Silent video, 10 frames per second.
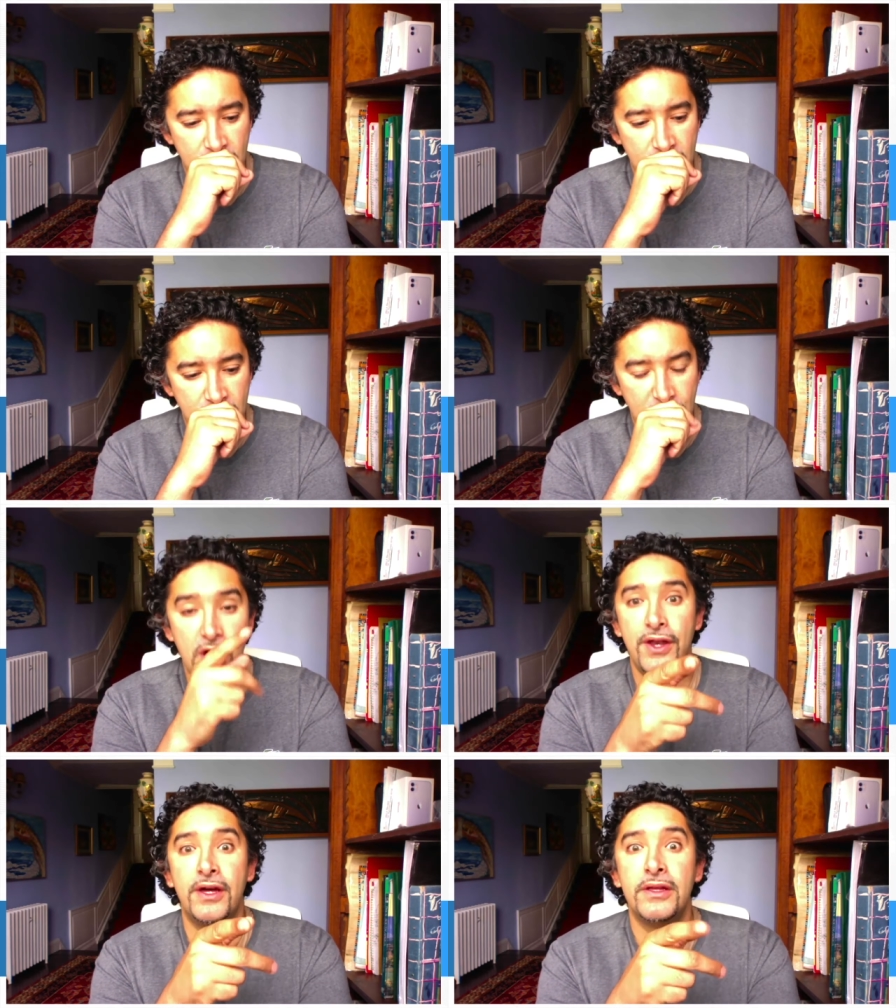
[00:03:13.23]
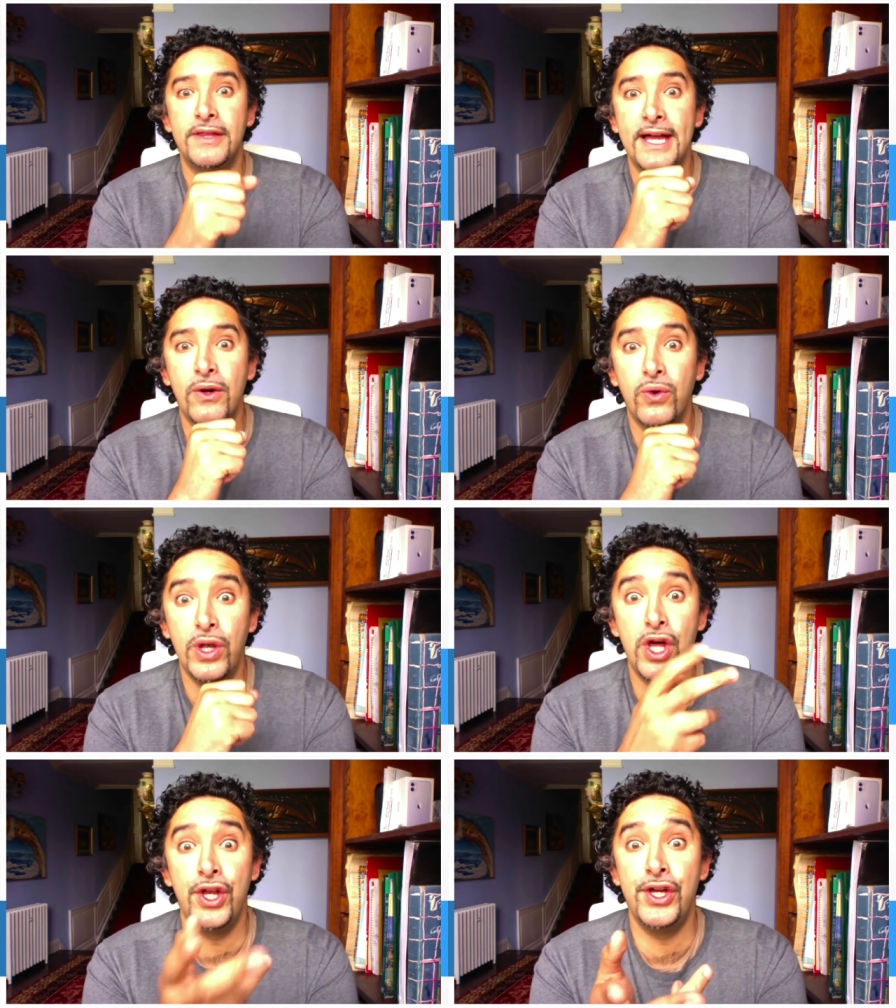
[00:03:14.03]
learner or
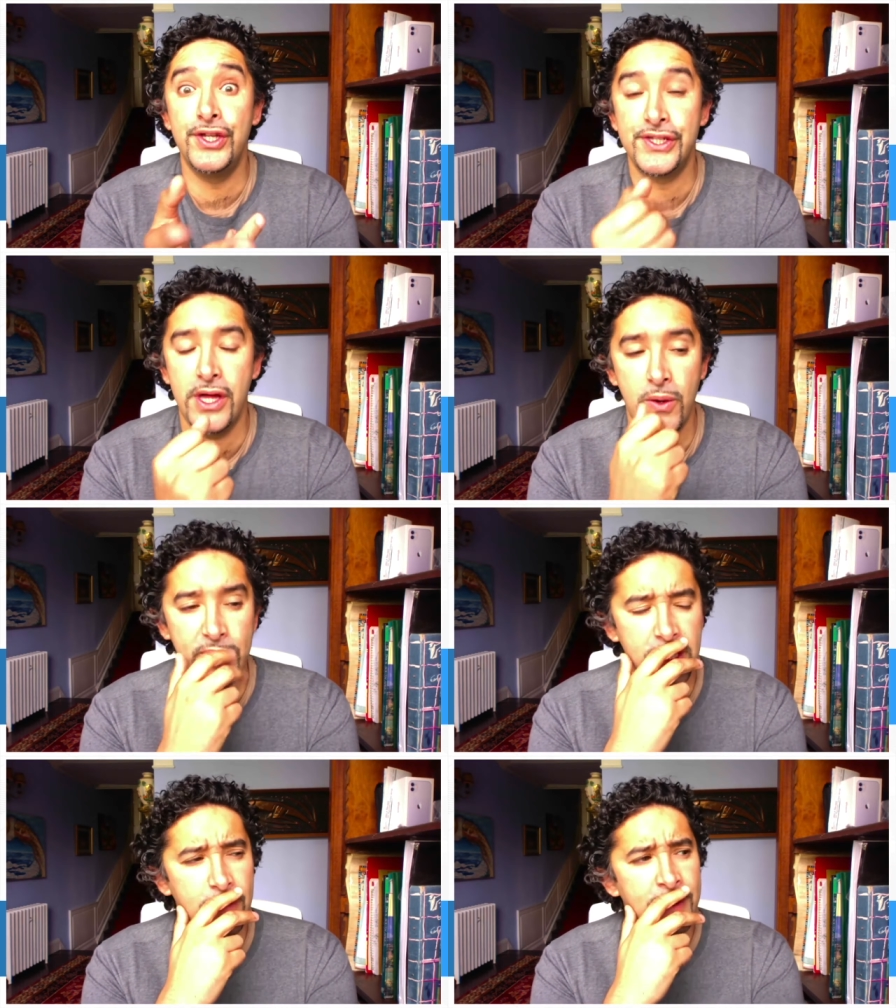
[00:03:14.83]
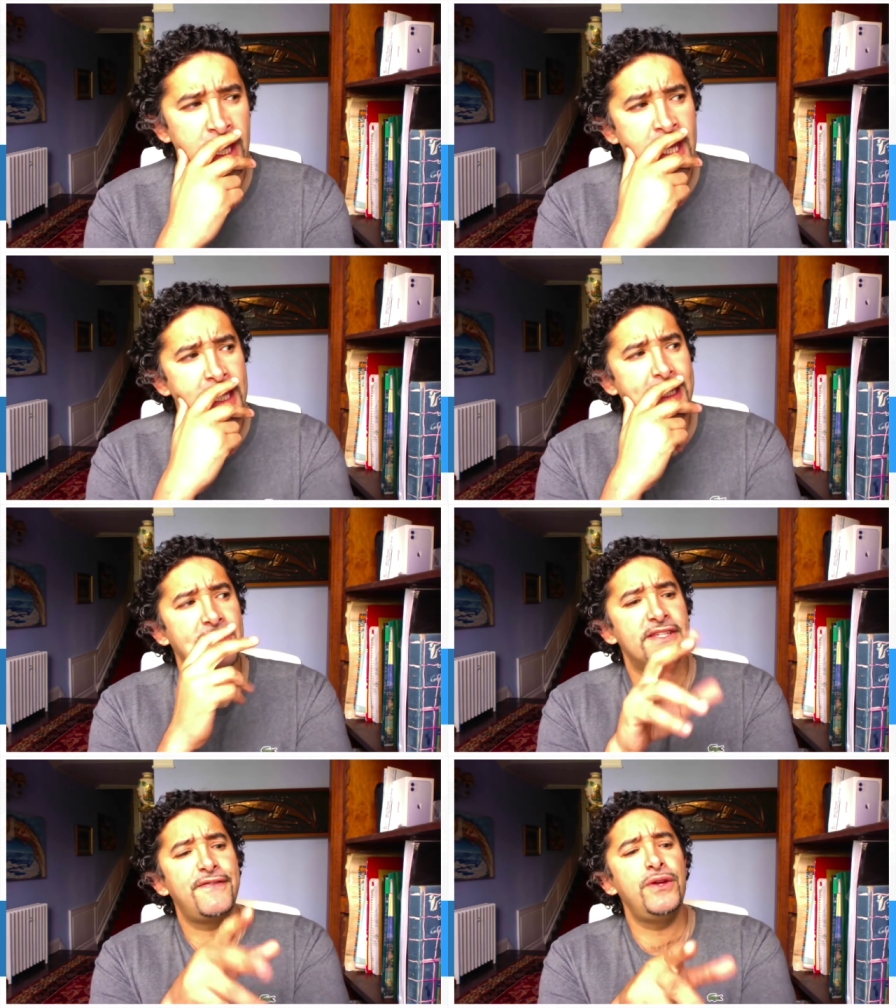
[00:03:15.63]
learners that are with you. Now,
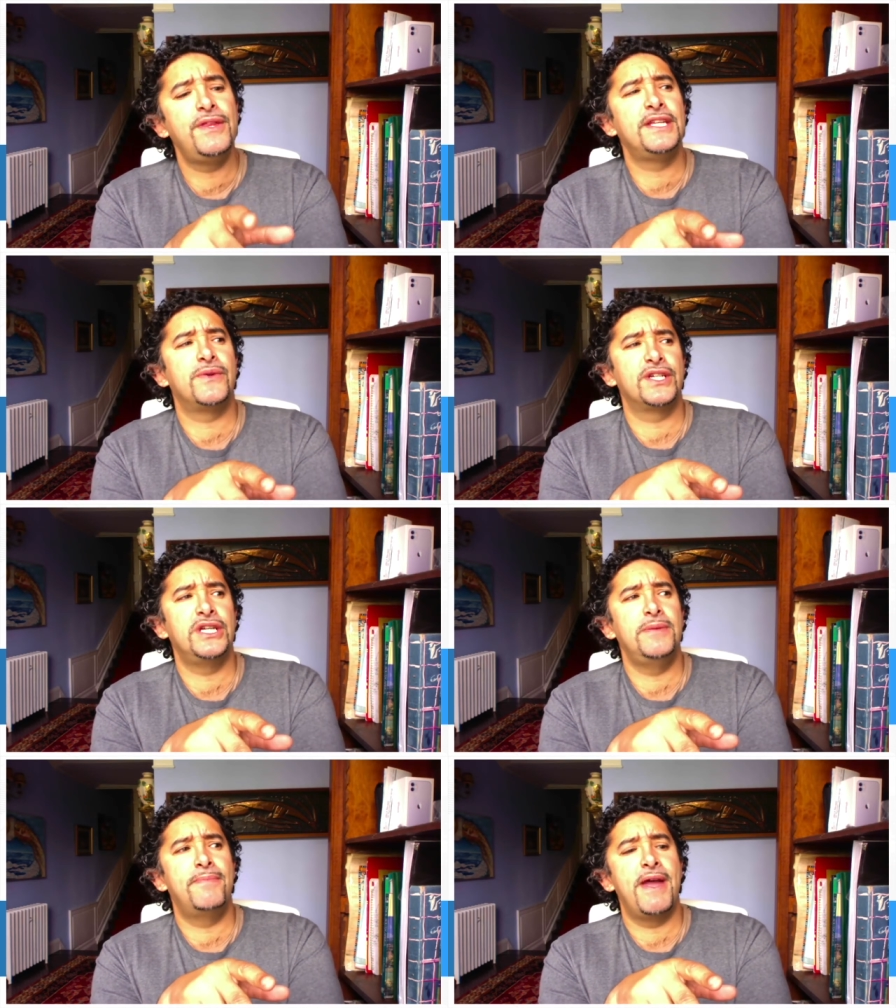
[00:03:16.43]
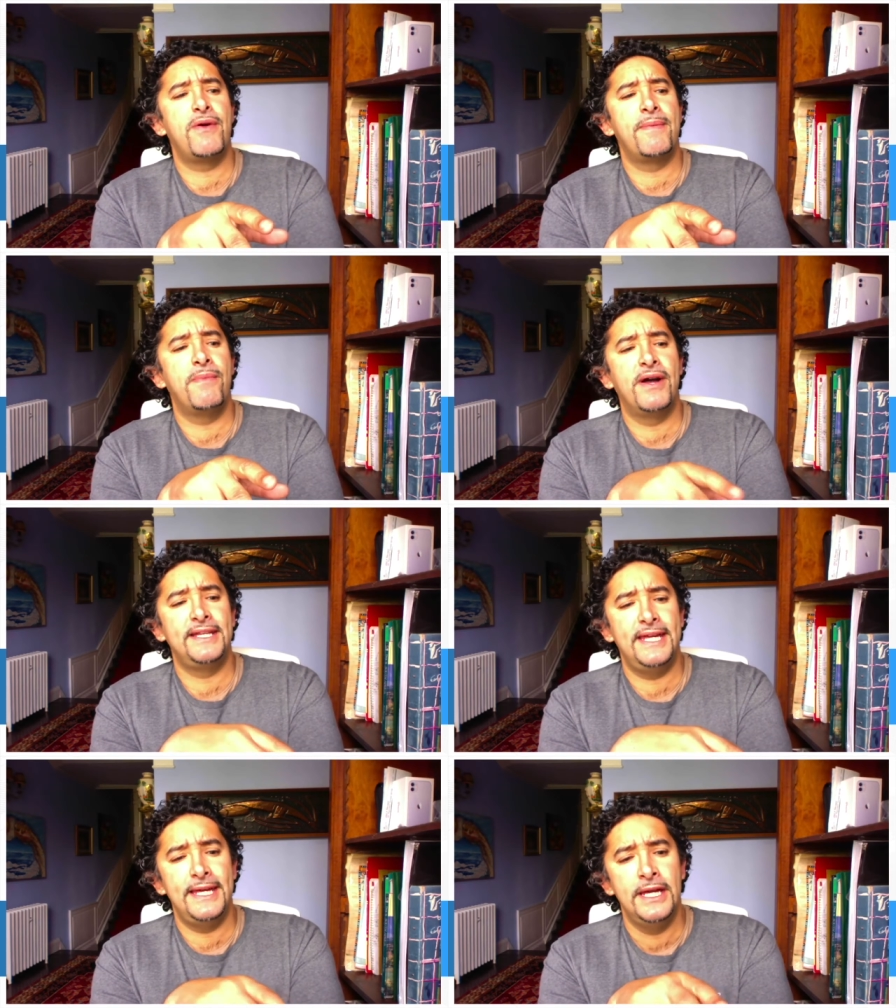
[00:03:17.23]
there's a few things to actually bear in mind
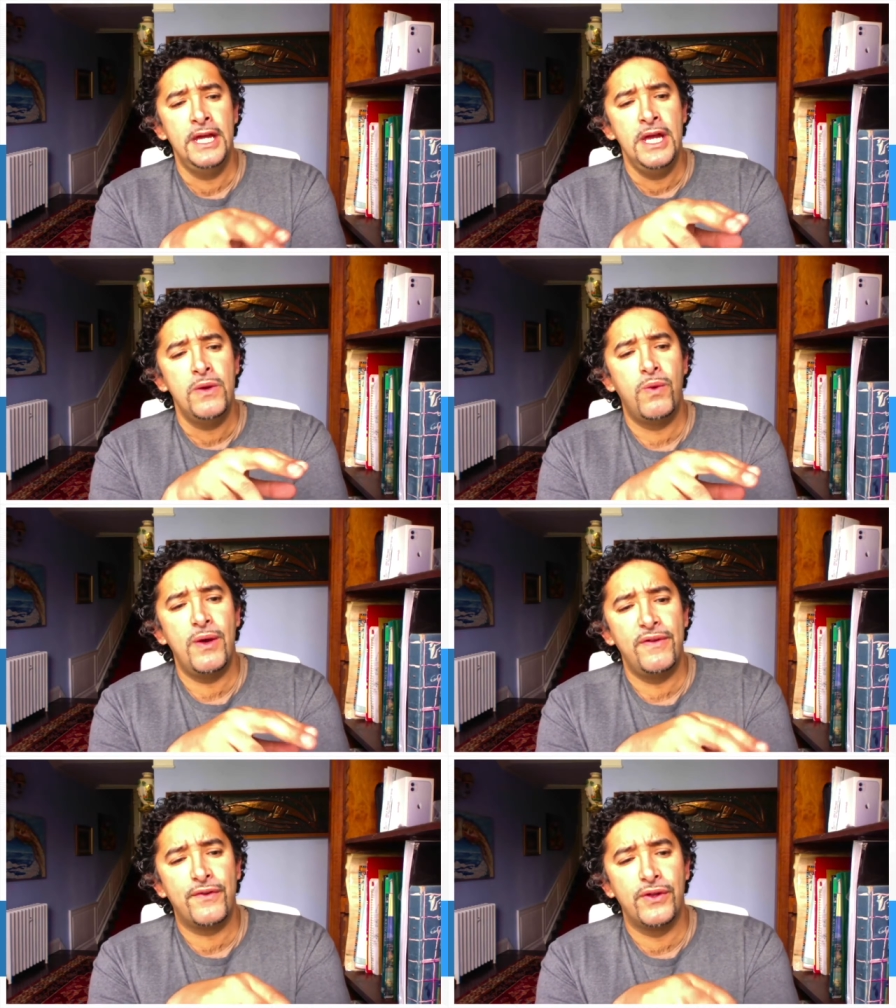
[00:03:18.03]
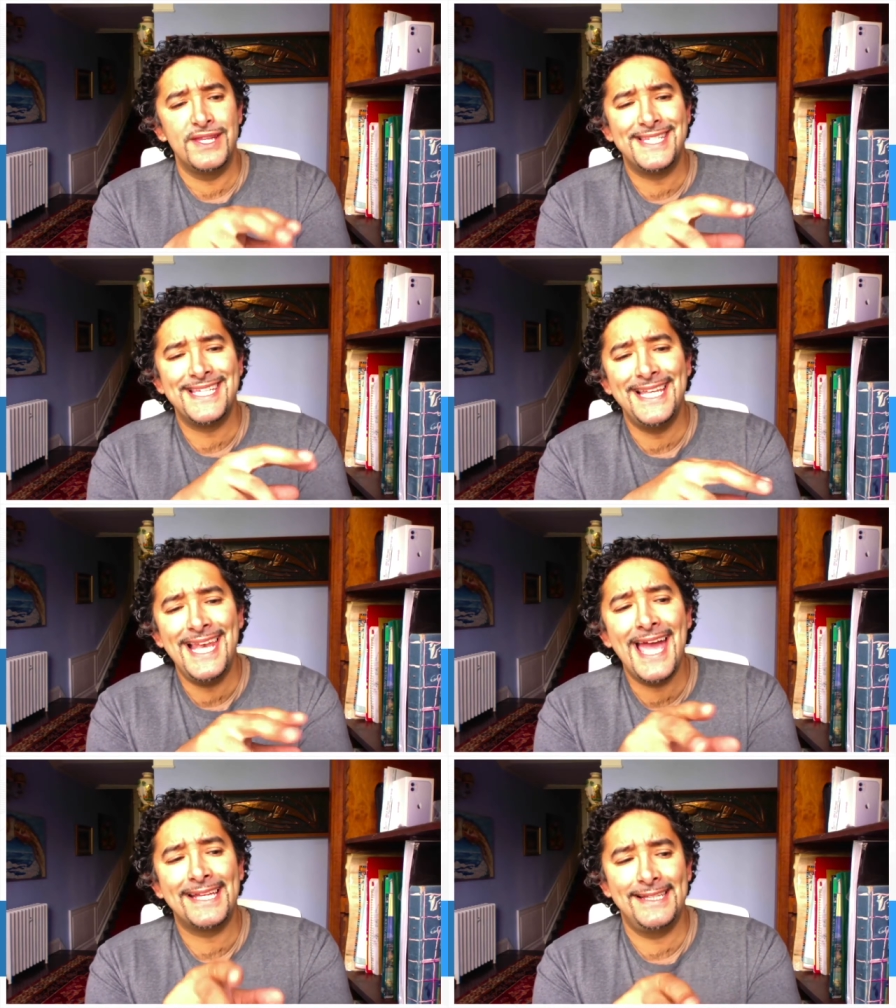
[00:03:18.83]
here. Where we've got the
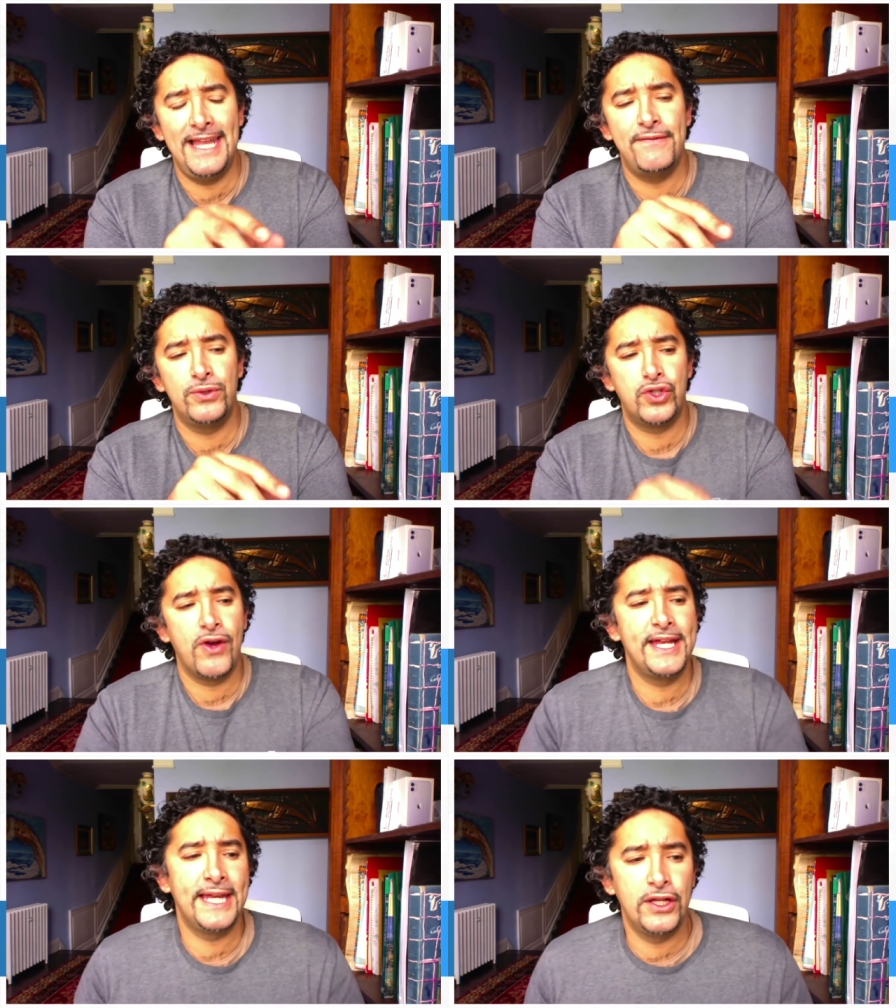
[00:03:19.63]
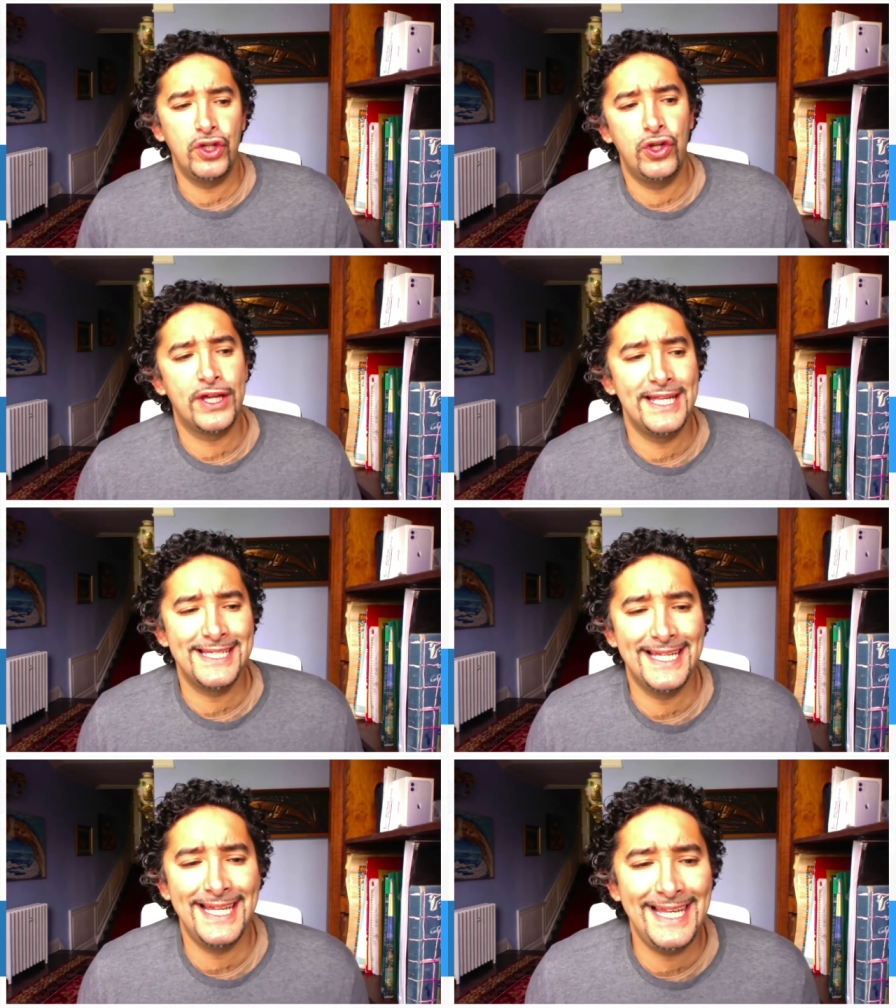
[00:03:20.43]
select level training and you're looking
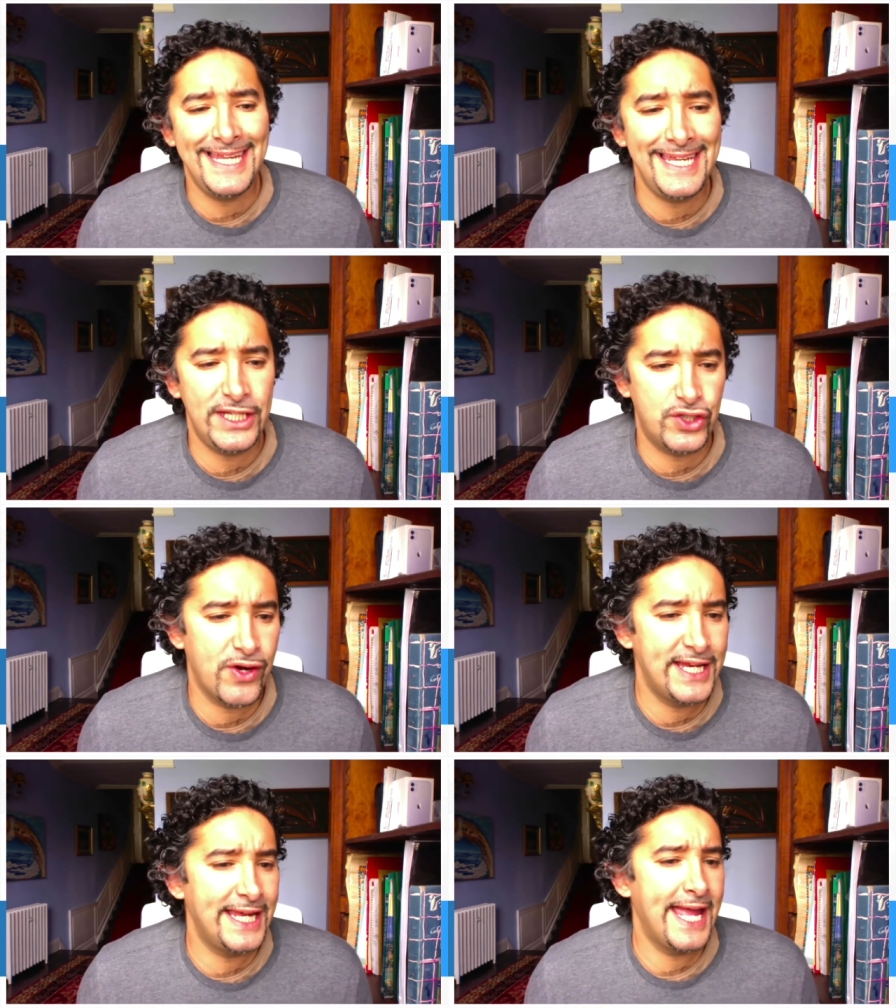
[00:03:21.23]
to lead training,